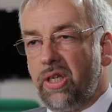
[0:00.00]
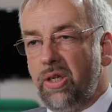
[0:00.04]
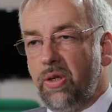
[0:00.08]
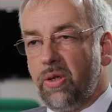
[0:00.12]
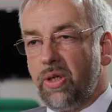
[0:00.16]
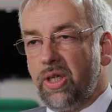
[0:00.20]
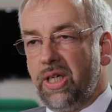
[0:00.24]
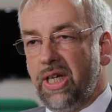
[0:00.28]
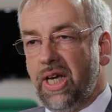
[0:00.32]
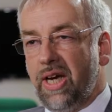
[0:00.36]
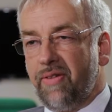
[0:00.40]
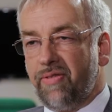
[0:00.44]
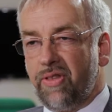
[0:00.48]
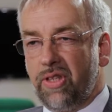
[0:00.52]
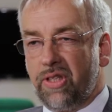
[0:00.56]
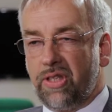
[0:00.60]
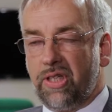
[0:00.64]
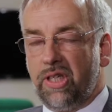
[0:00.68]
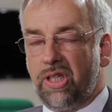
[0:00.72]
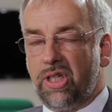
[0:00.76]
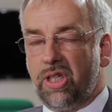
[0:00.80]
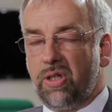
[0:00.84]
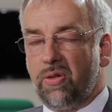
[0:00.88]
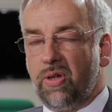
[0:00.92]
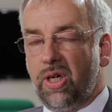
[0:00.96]
you can have the
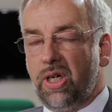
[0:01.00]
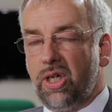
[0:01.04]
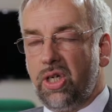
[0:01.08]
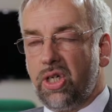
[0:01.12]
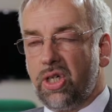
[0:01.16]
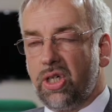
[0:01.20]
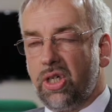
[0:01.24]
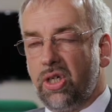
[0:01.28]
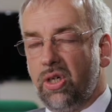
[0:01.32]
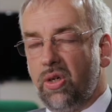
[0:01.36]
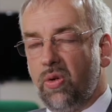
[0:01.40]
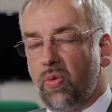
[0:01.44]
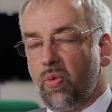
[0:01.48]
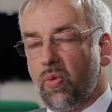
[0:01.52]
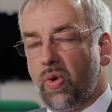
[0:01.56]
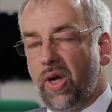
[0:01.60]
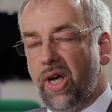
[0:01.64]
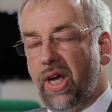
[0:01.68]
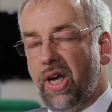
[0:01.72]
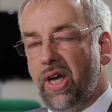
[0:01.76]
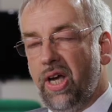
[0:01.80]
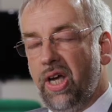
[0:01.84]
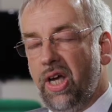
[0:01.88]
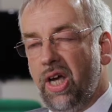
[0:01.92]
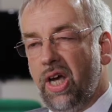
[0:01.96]
situation
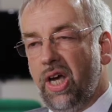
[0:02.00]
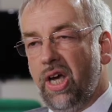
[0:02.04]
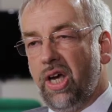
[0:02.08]
where